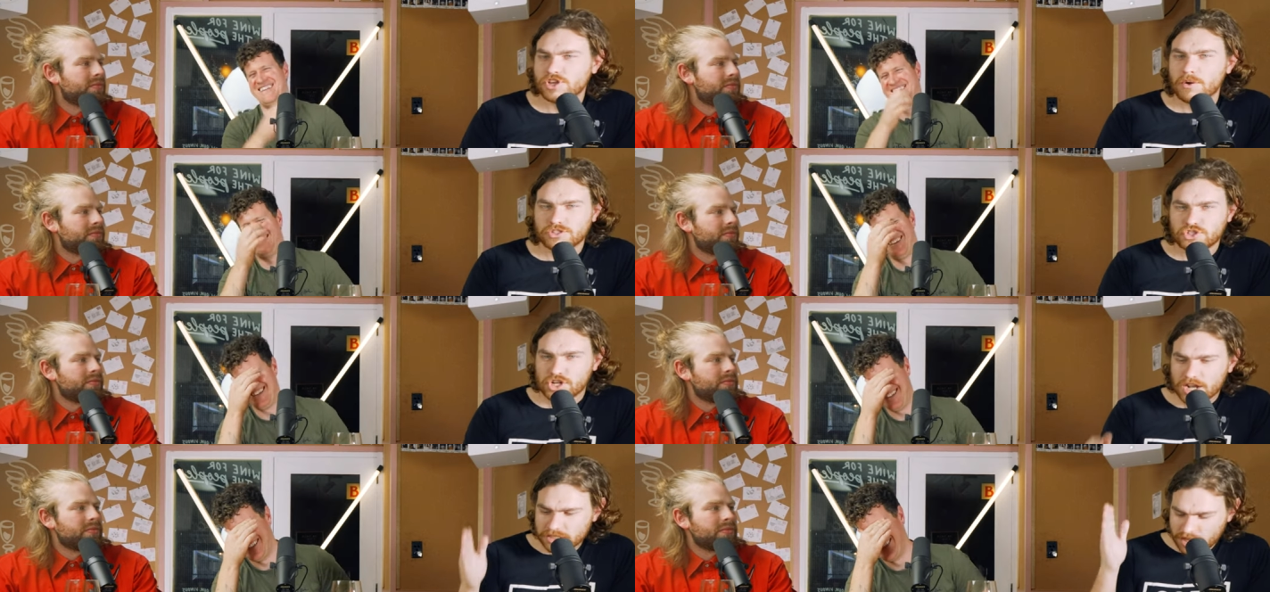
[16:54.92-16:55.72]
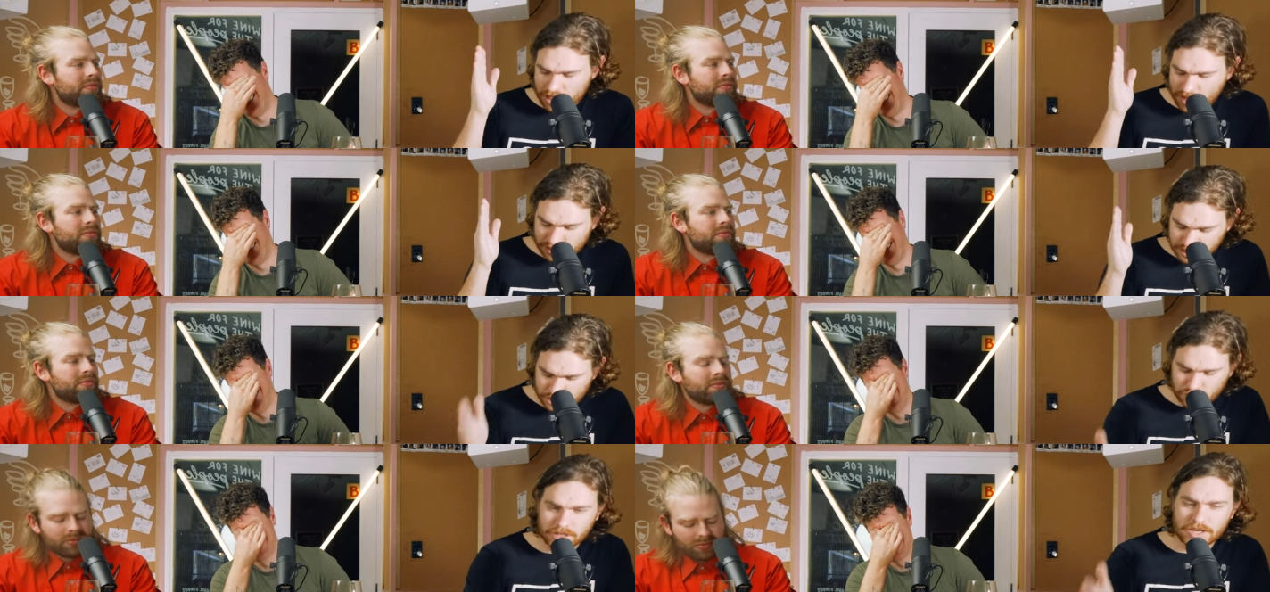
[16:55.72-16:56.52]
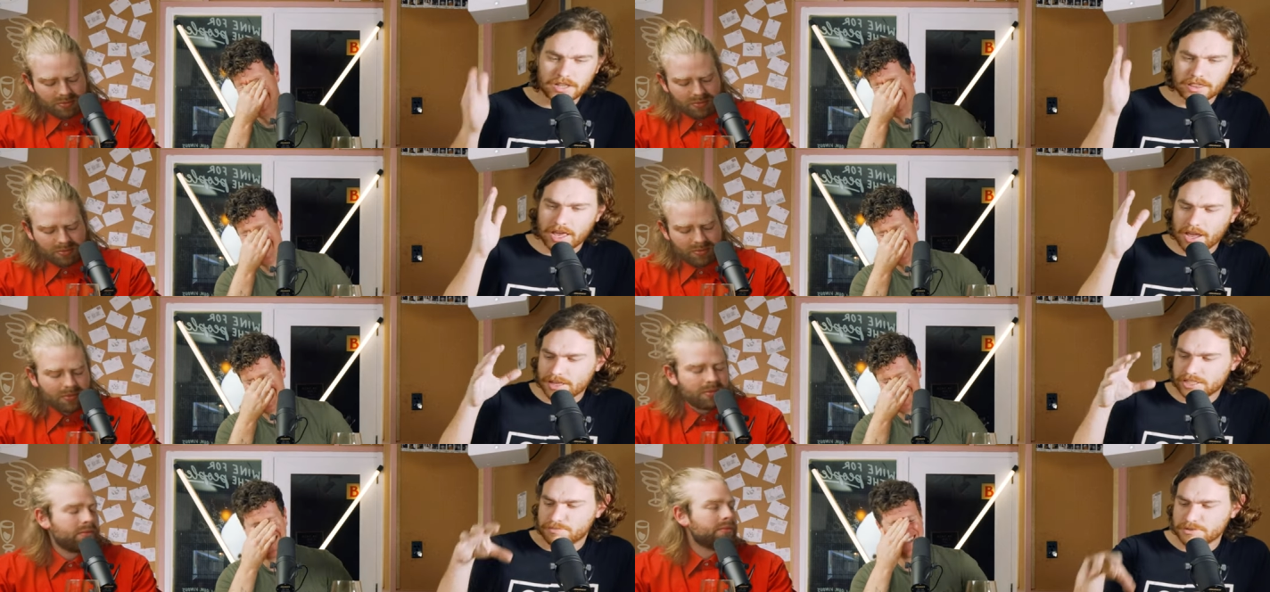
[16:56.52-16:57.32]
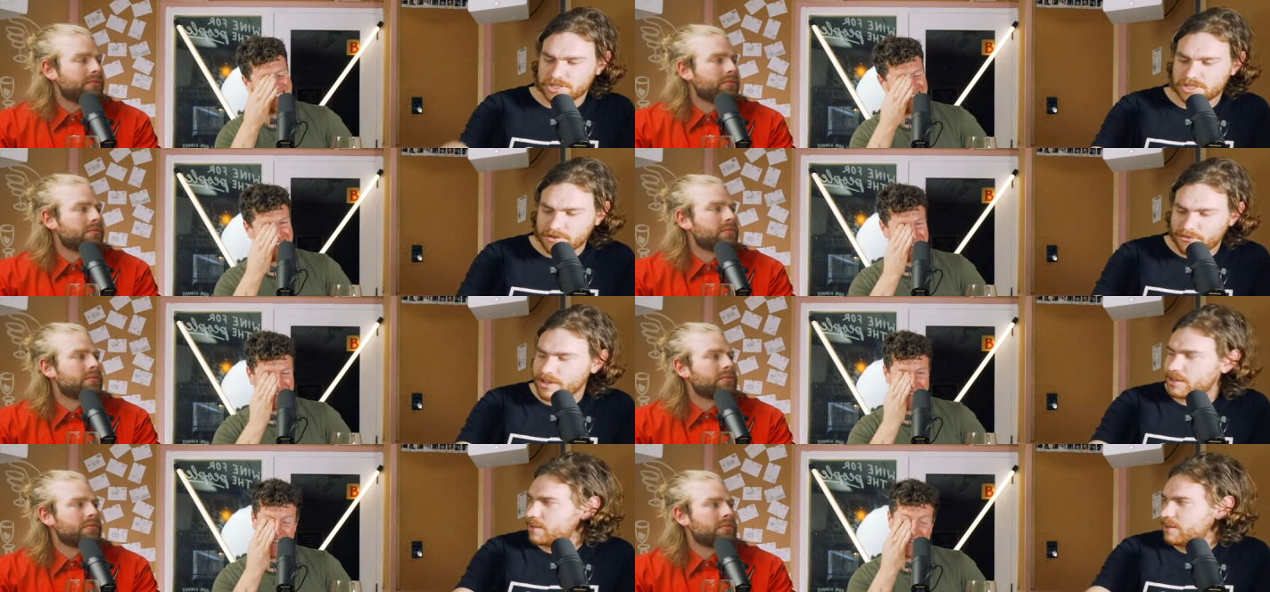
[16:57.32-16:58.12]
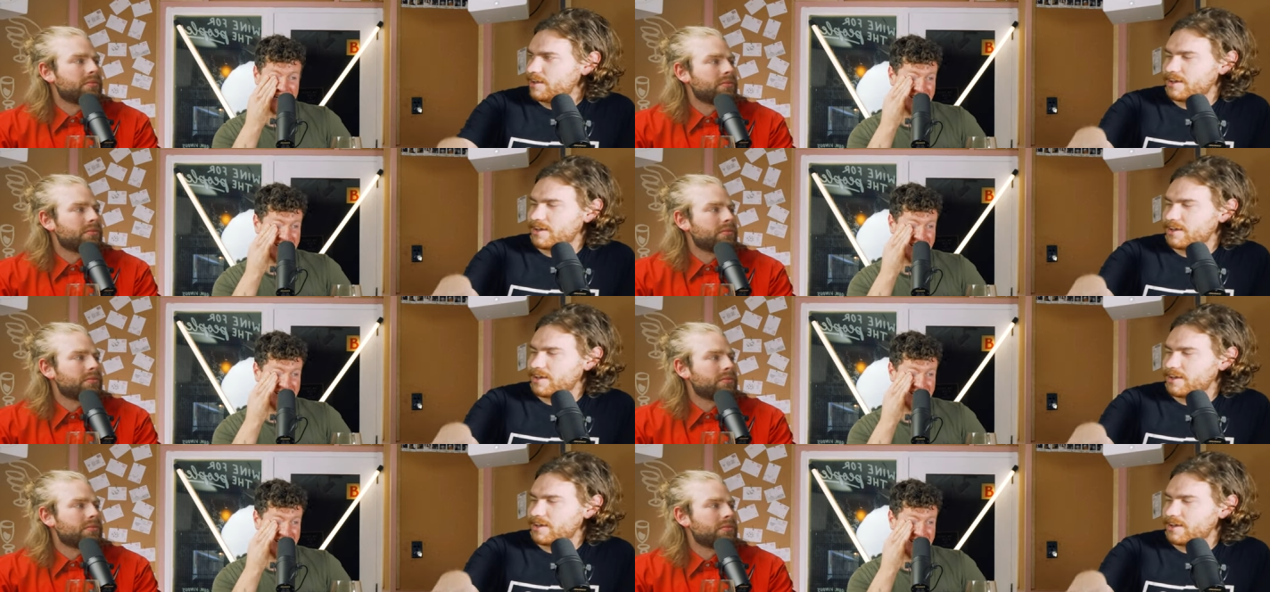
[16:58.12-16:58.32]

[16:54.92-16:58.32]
Speaker 1: so it's just it's literally the specific